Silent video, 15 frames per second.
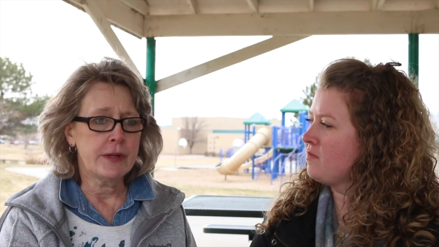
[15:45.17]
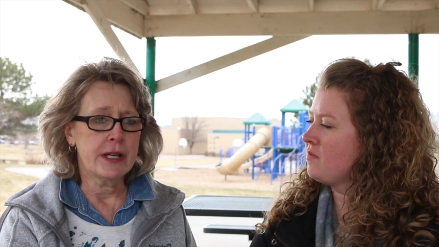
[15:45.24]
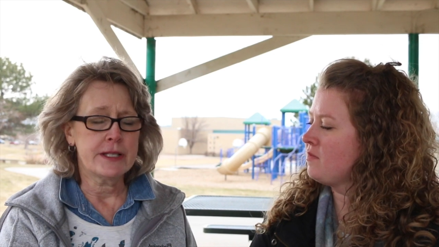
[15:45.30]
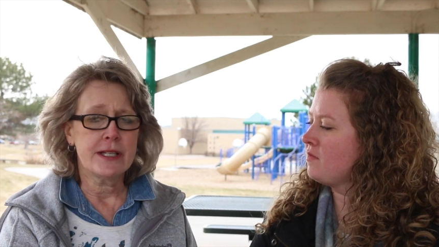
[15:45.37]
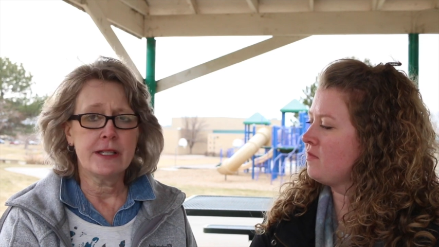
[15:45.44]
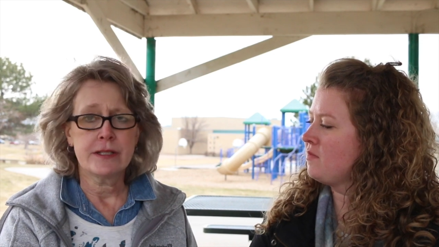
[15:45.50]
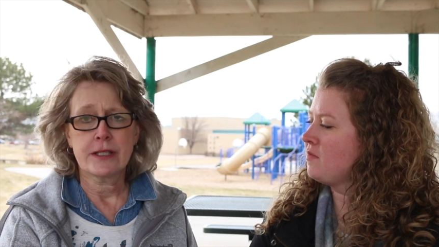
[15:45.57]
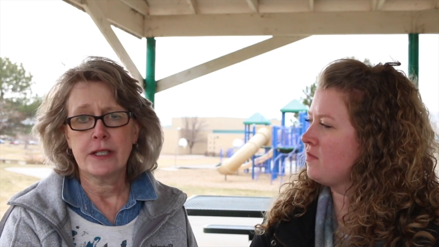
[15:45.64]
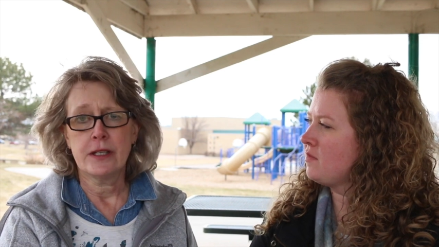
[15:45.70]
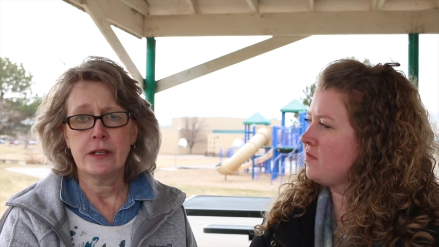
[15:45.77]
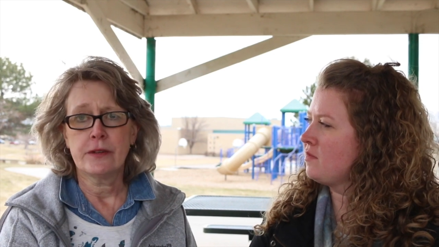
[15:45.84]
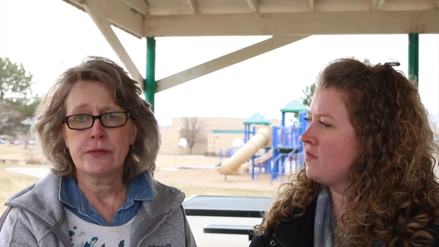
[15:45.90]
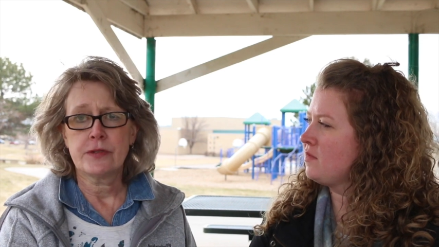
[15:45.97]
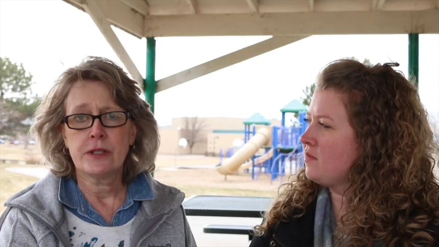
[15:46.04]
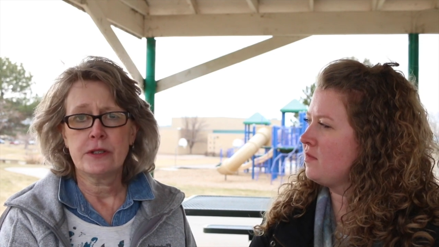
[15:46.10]
Speaker 1: That's His
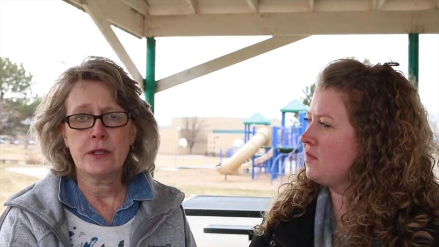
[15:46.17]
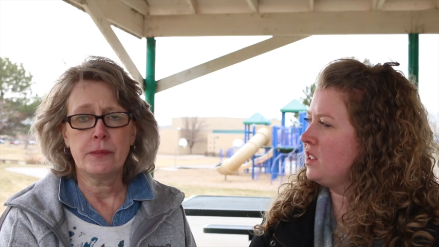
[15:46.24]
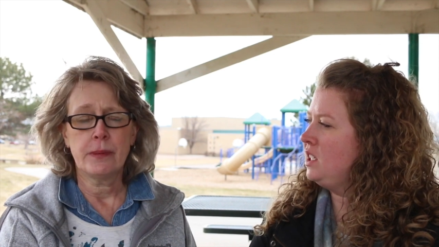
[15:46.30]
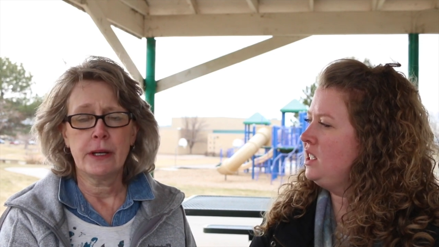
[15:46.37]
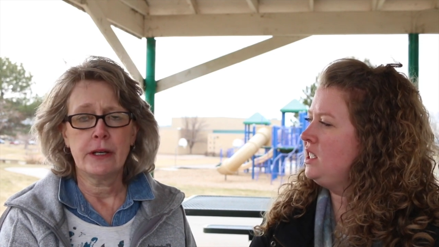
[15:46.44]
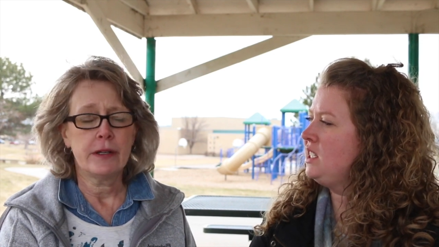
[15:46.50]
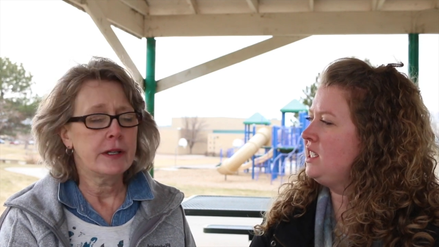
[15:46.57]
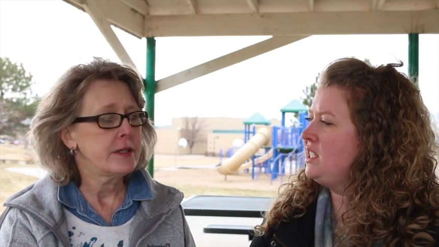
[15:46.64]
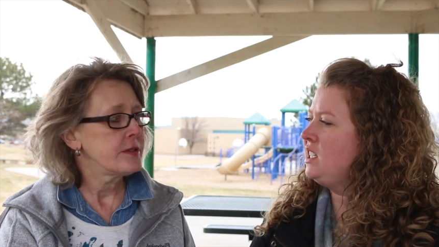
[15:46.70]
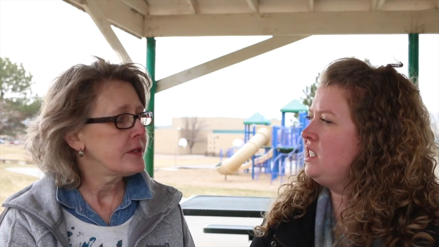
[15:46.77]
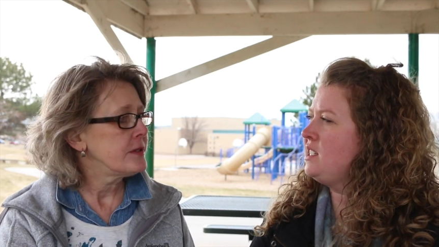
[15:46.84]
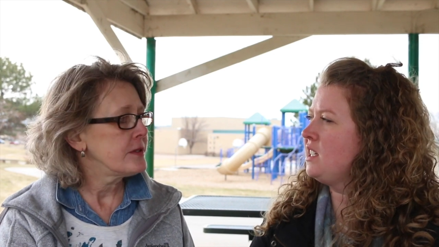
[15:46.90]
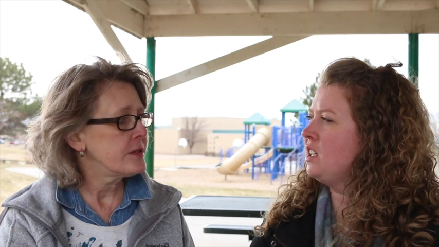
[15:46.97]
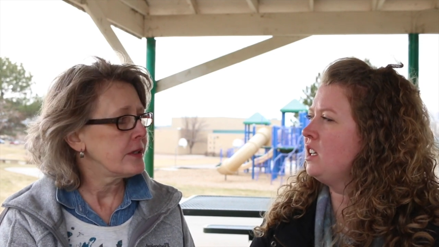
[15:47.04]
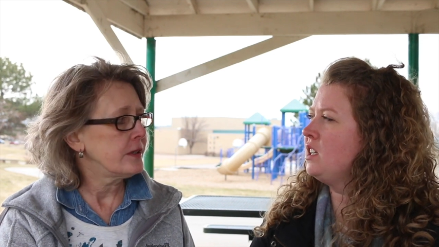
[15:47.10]
gift to parents. It's a
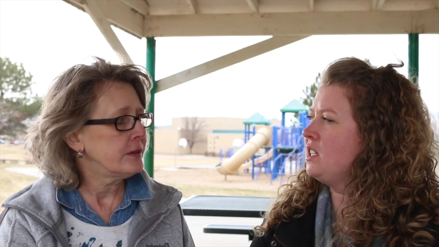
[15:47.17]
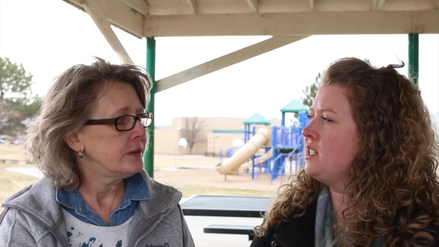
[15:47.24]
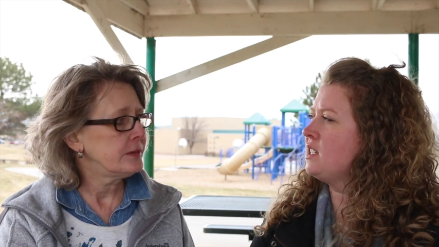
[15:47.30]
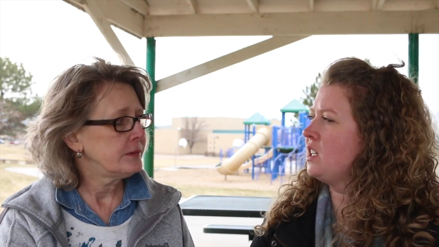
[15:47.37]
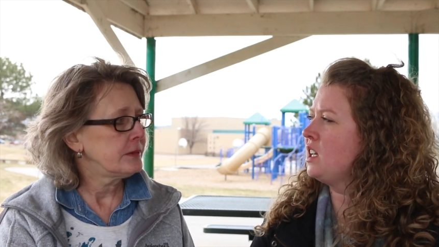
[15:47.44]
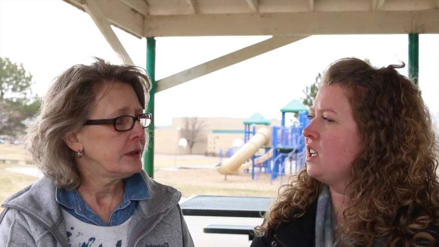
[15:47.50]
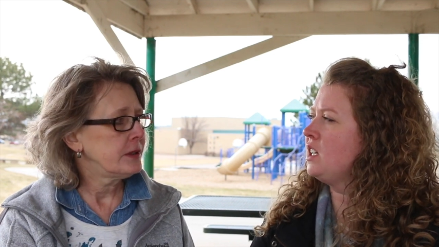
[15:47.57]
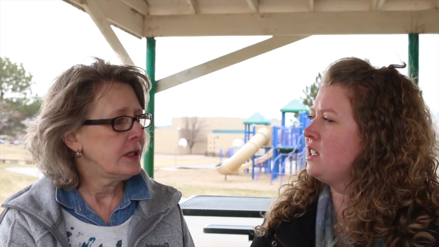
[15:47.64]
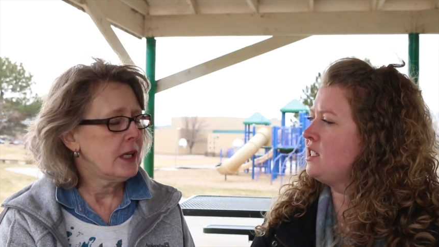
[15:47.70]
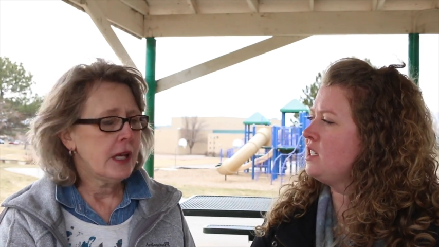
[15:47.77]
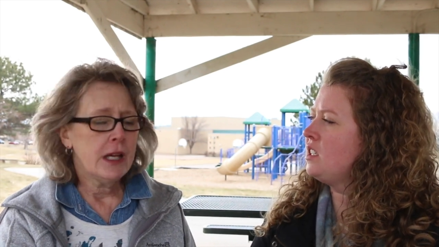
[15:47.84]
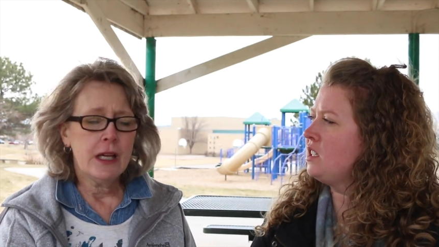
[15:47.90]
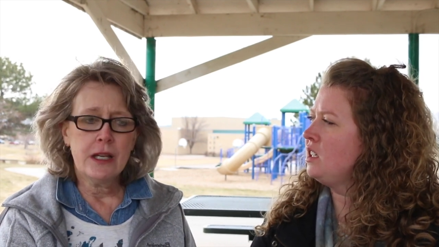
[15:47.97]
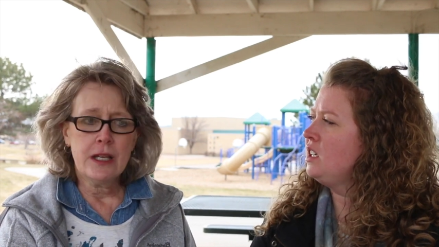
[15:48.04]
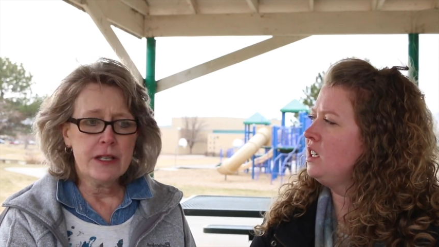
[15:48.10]
season, so, isn't it? It's
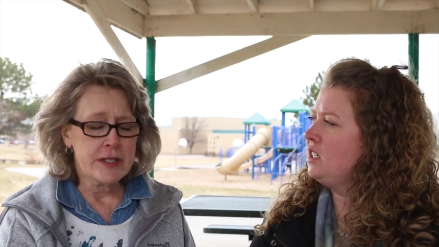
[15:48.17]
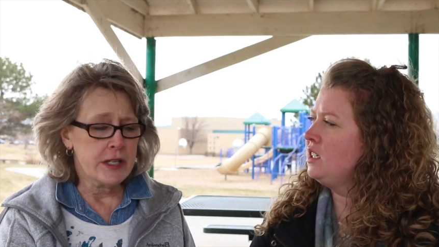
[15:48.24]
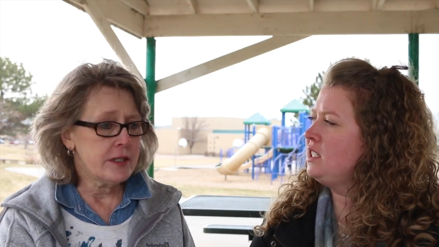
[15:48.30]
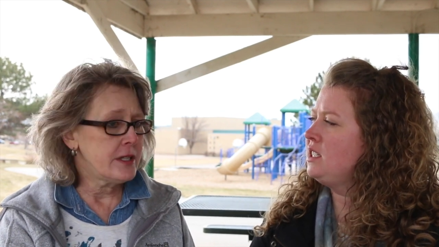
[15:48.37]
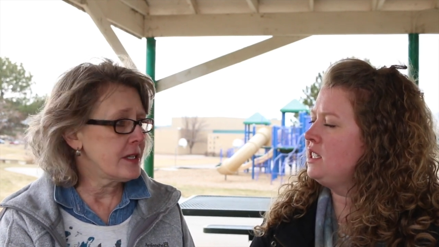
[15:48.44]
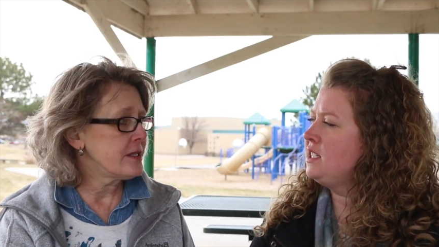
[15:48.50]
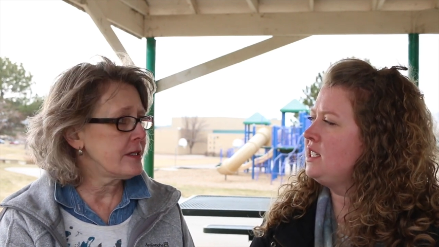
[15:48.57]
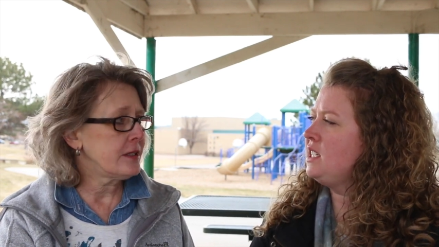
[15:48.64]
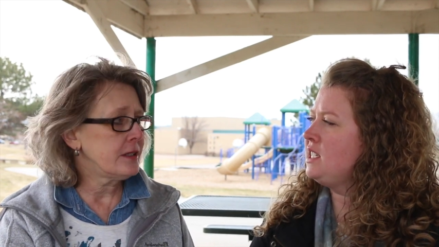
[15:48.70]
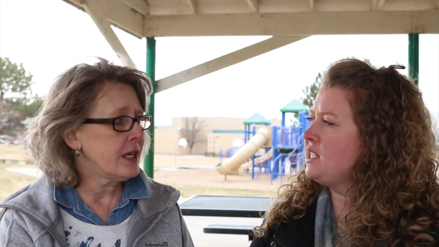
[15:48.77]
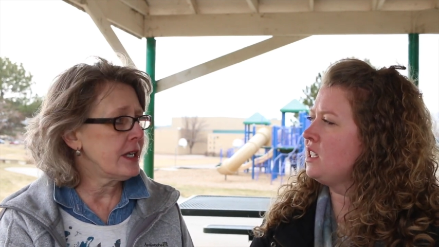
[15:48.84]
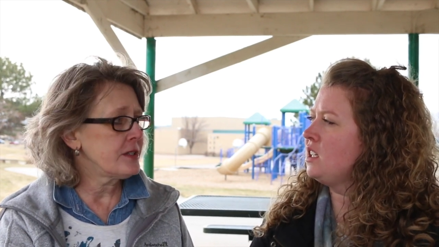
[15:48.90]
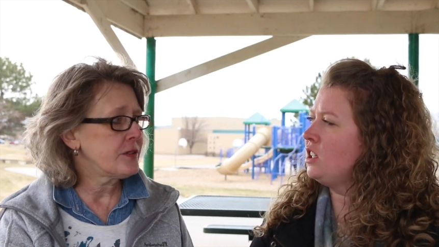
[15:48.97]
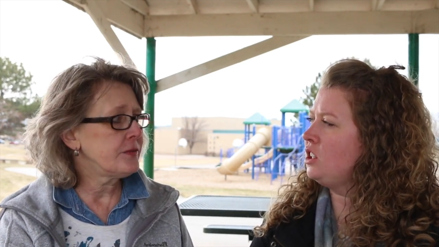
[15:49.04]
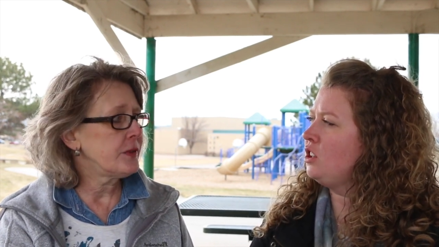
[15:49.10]
a, it is. It doesn't
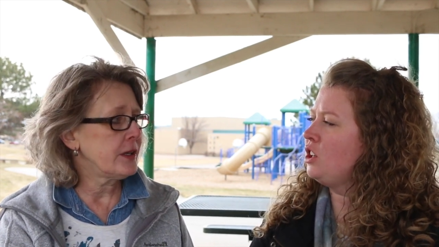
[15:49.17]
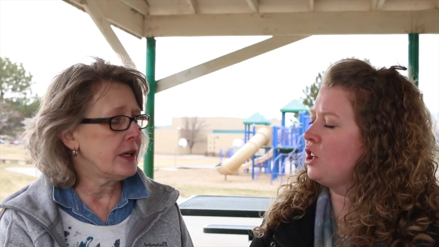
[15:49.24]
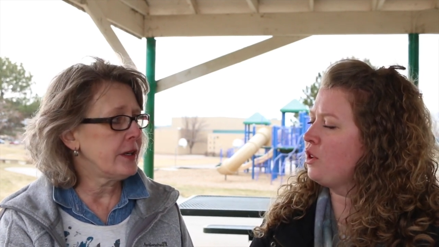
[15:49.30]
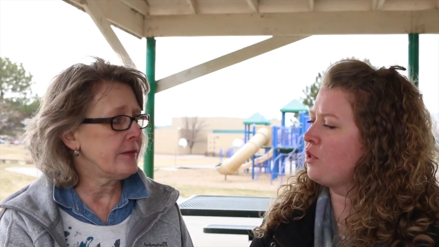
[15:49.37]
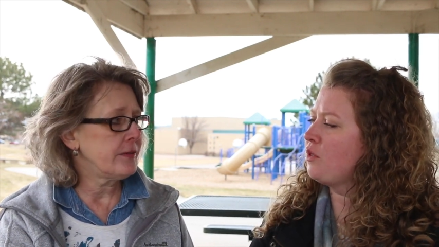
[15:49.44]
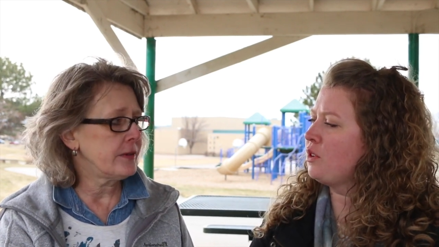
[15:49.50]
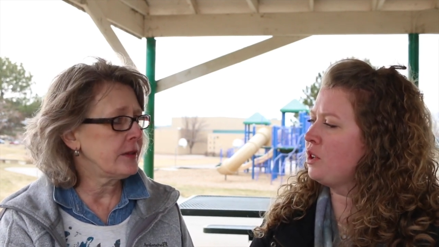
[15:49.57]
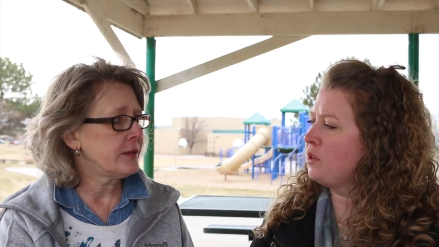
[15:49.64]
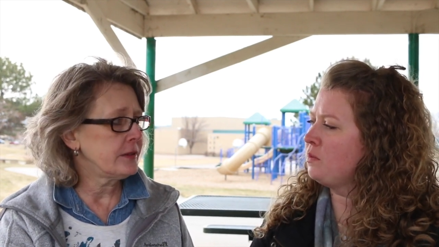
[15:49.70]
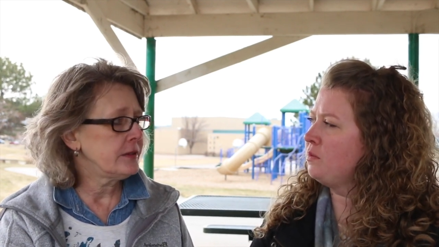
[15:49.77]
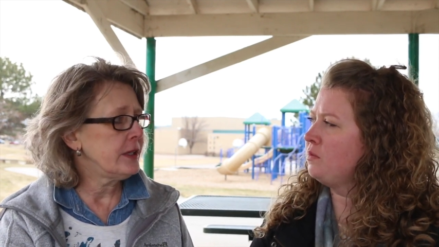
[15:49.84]
last forever.